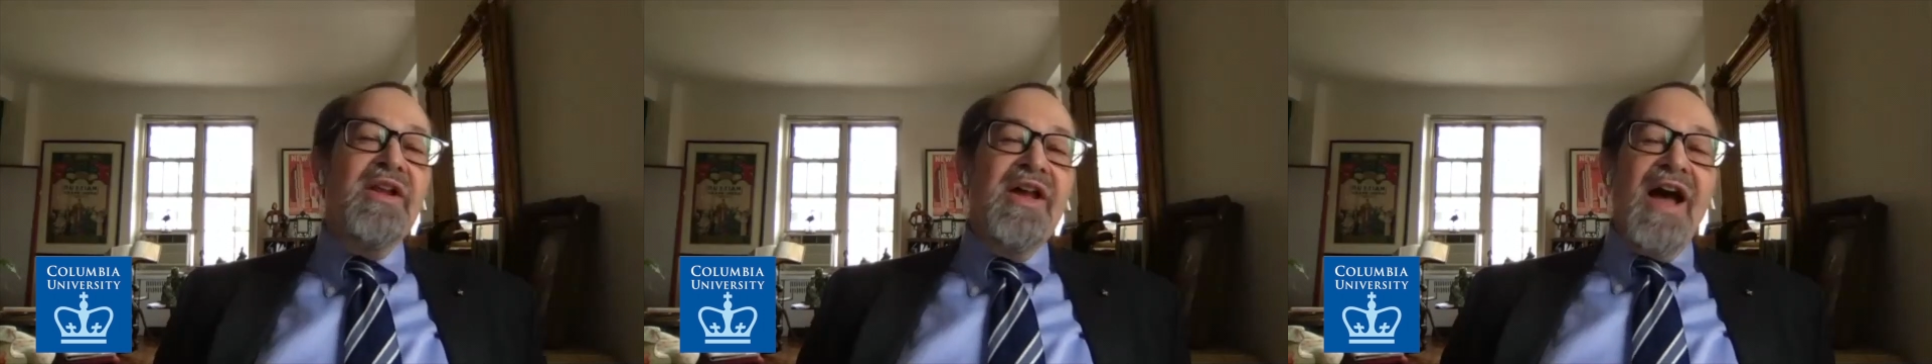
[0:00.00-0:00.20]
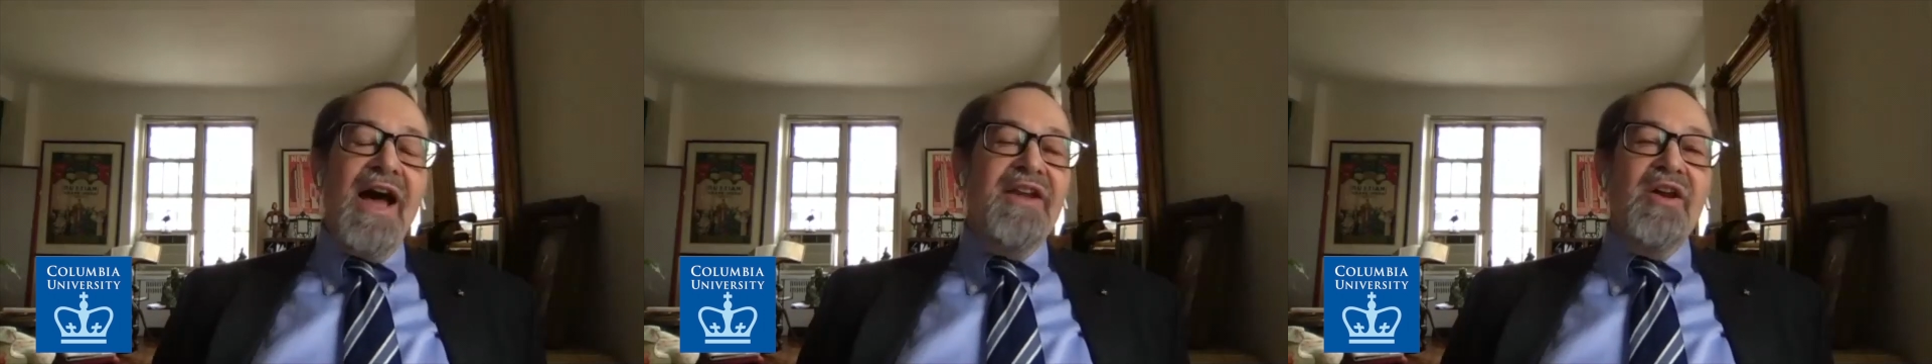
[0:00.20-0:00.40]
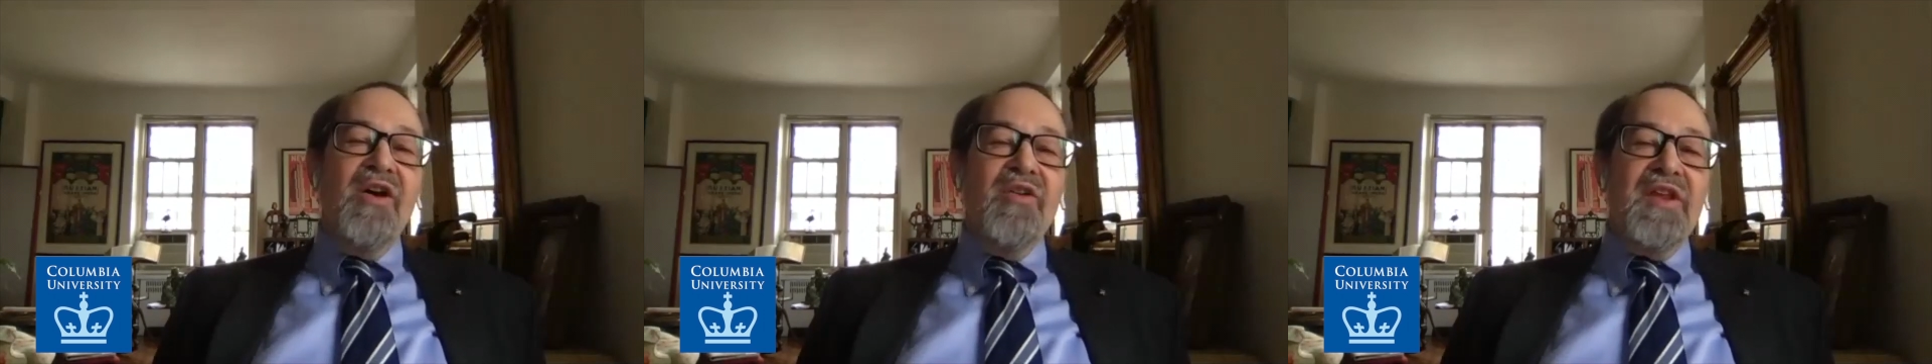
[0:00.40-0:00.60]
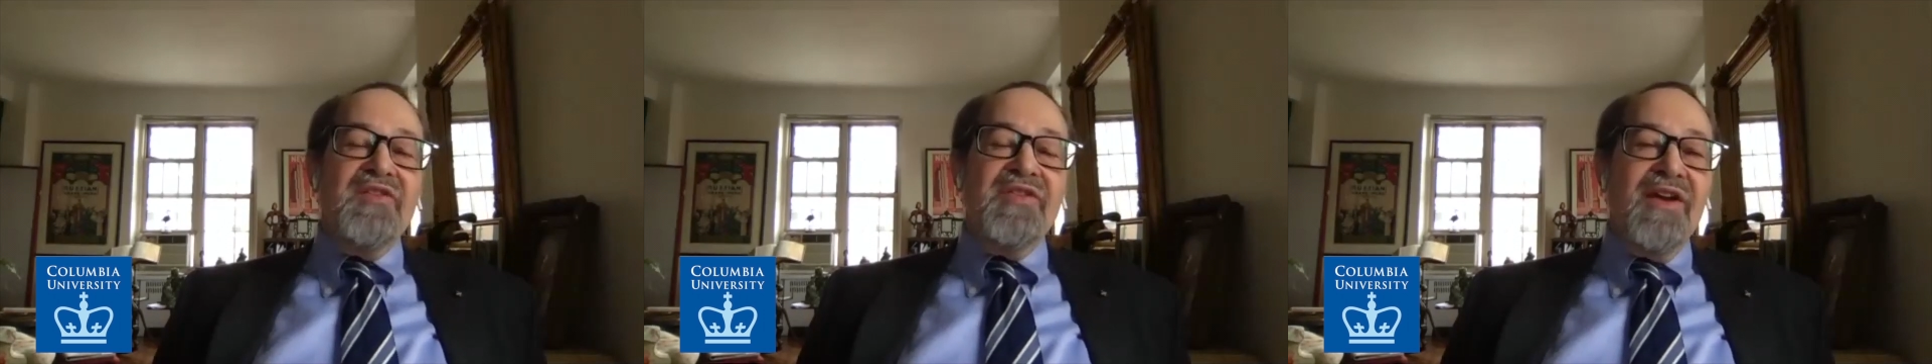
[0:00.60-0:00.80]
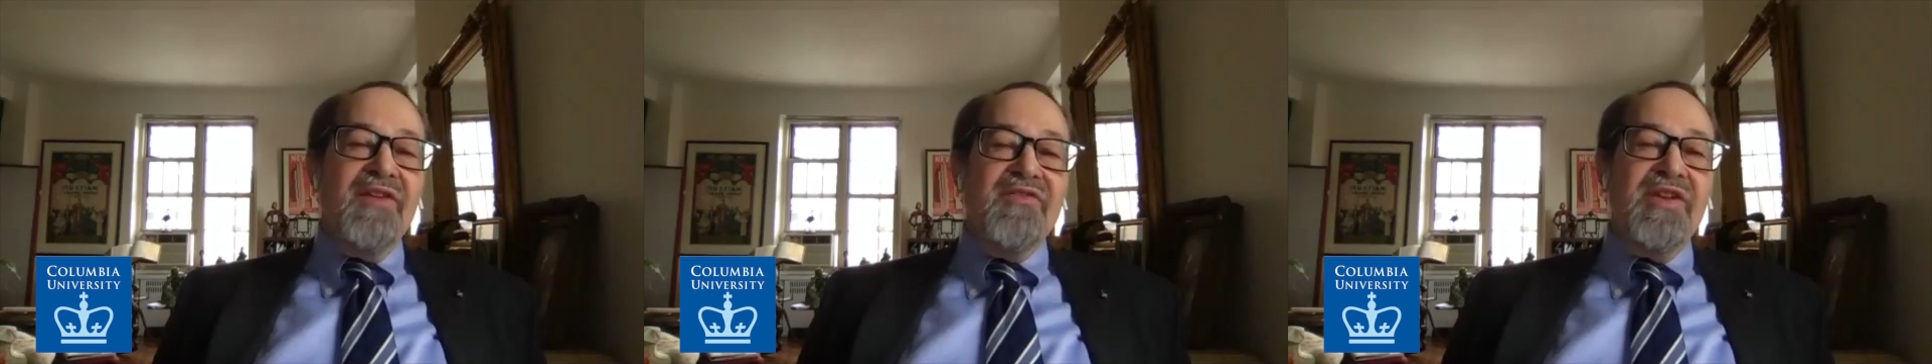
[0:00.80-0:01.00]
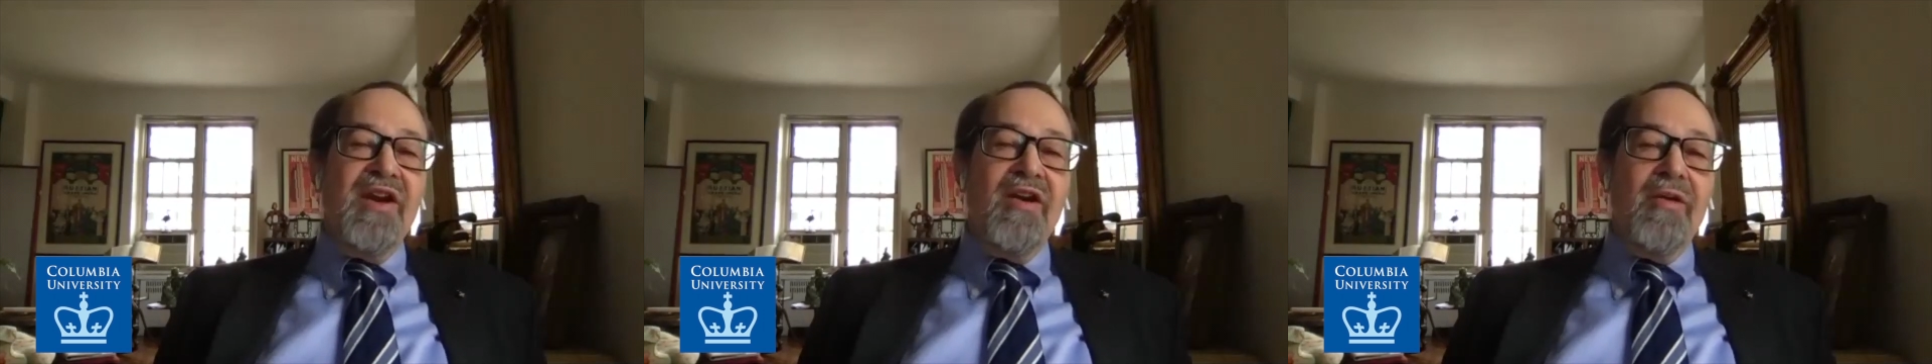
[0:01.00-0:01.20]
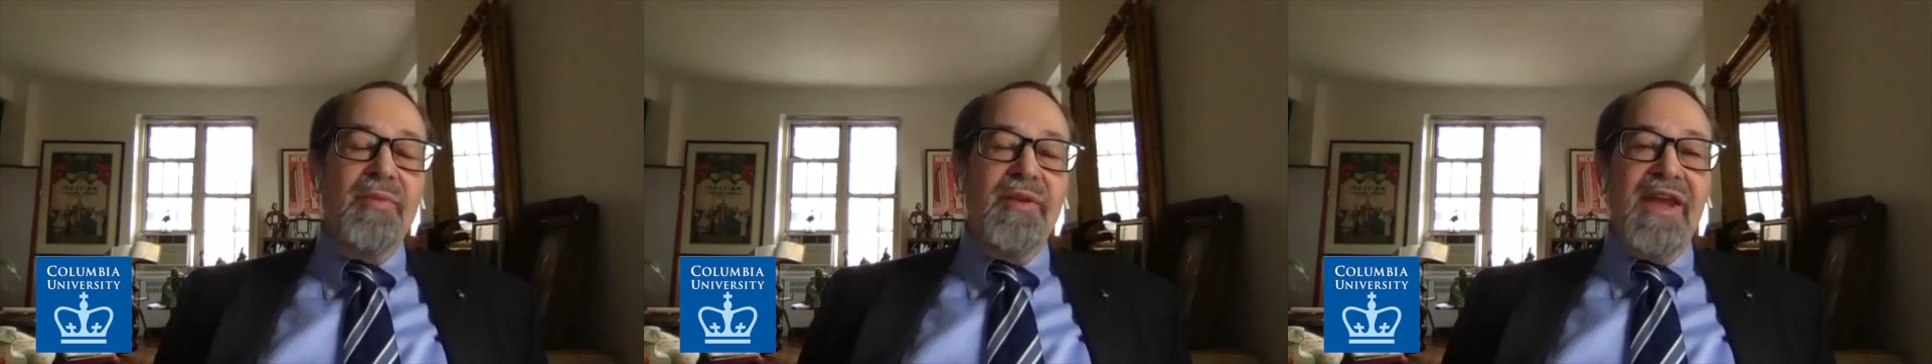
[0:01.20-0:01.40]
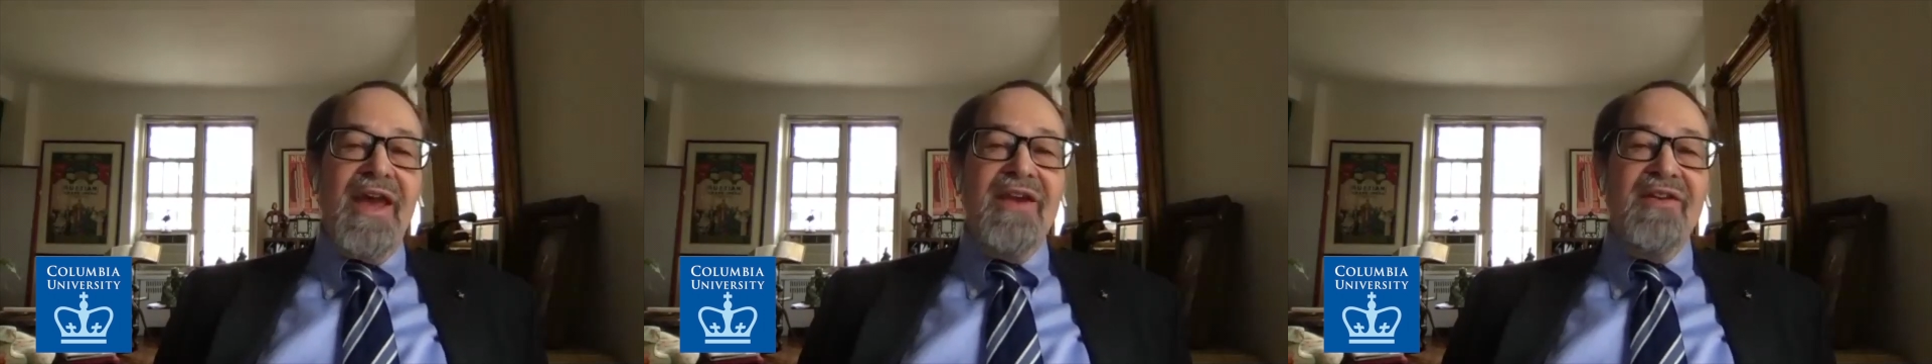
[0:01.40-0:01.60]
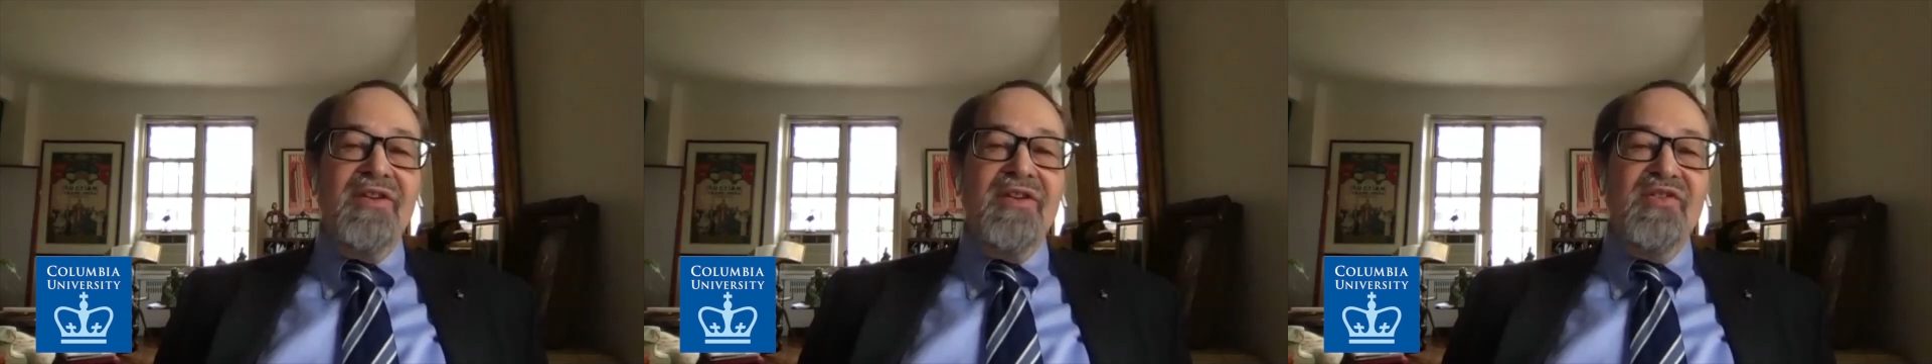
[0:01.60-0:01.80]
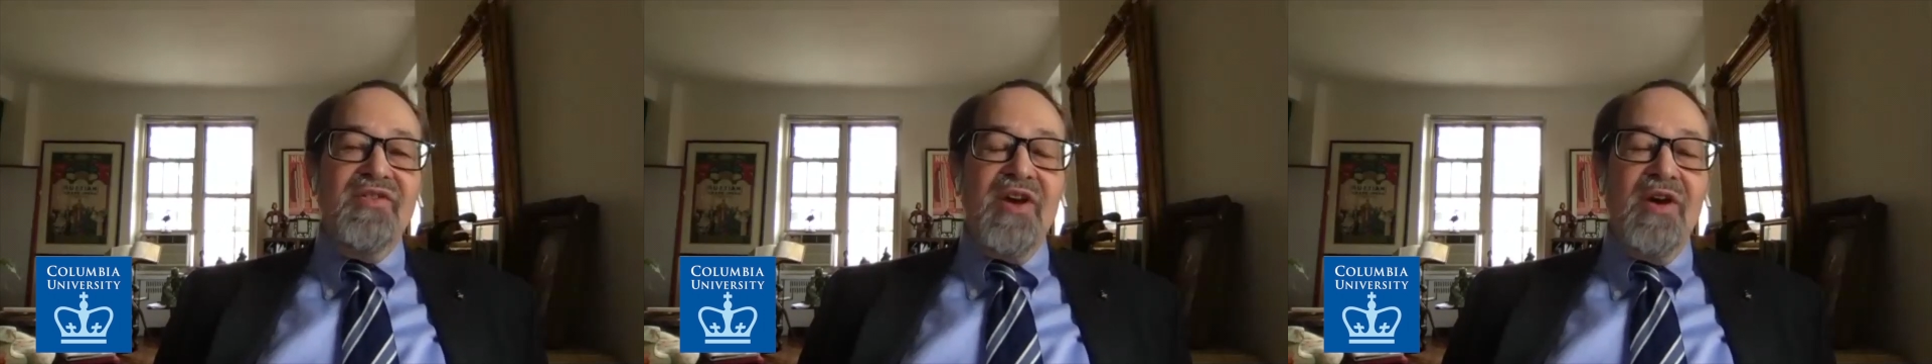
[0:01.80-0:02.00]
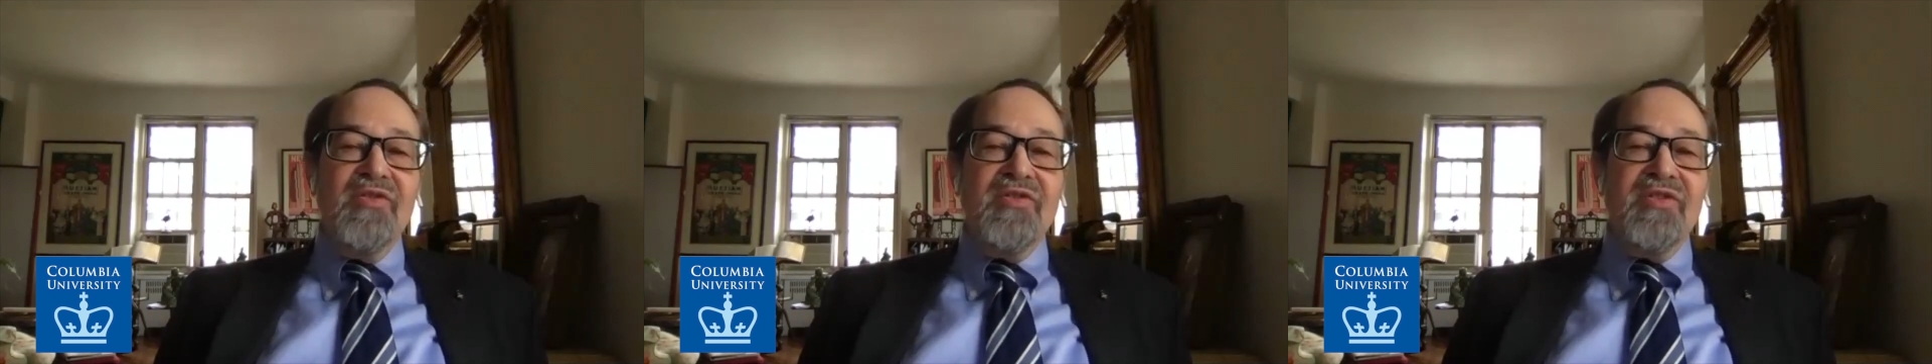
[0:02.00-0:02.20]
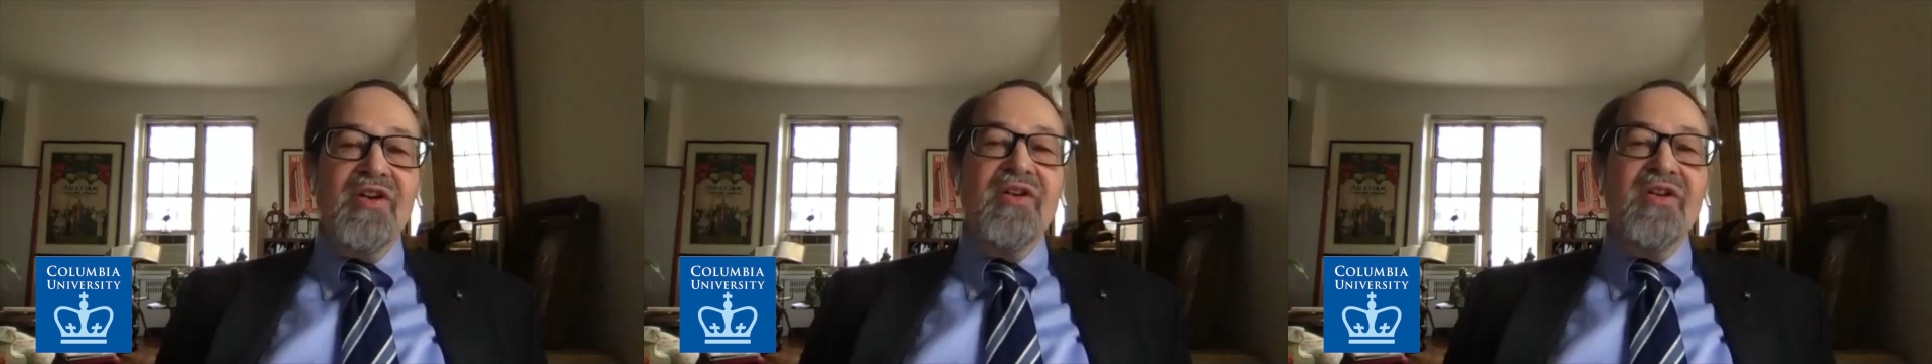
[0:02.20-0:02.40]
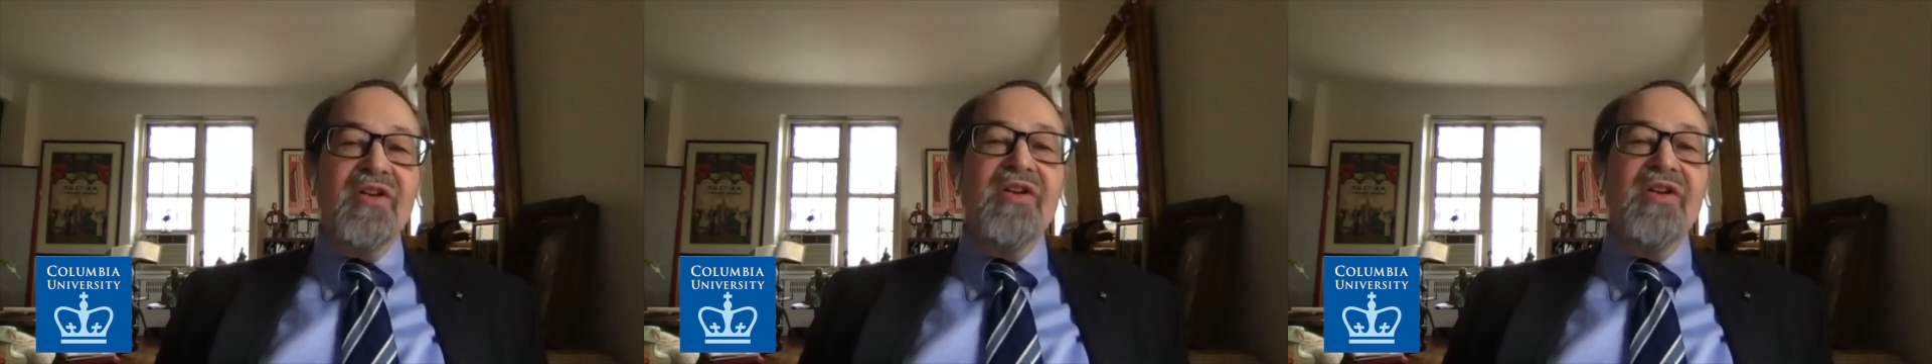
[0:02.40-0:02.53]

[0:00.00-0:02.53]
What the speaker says: I know that sounds terribly antisocial,